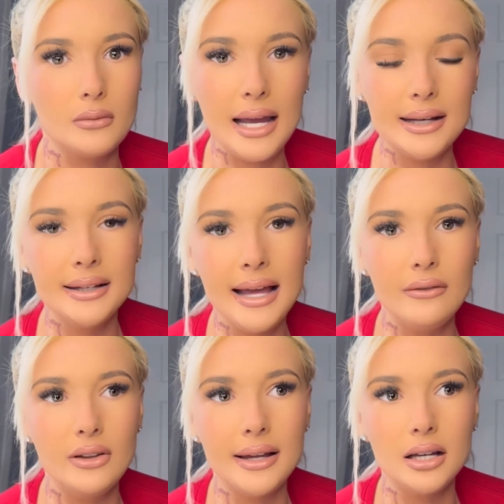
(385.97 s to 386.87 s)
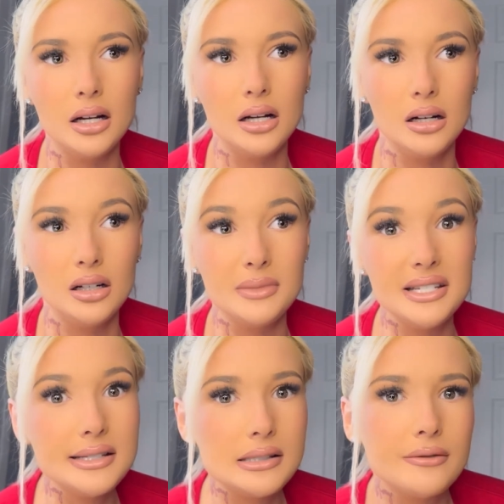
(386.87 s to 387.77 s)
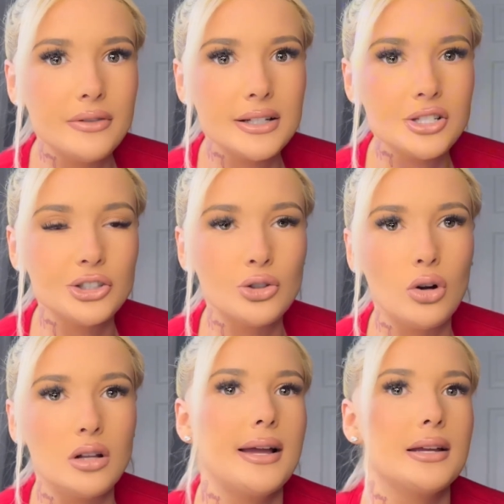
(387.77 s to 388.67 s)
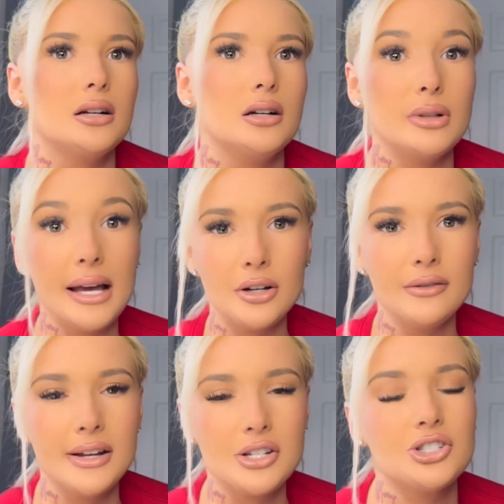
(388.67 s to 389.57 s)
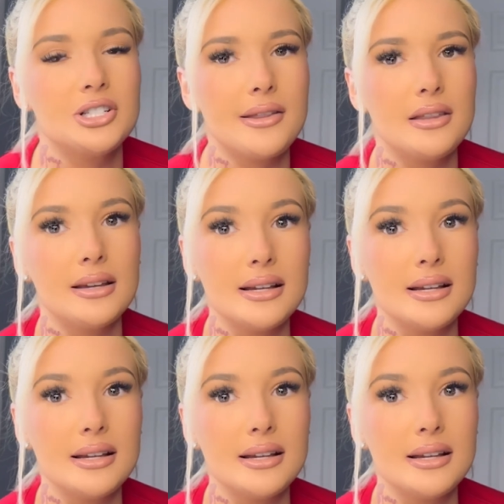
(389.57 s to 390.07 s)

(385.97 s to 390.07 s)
I didn't have like a yeast infection or like a bladder infection or anything,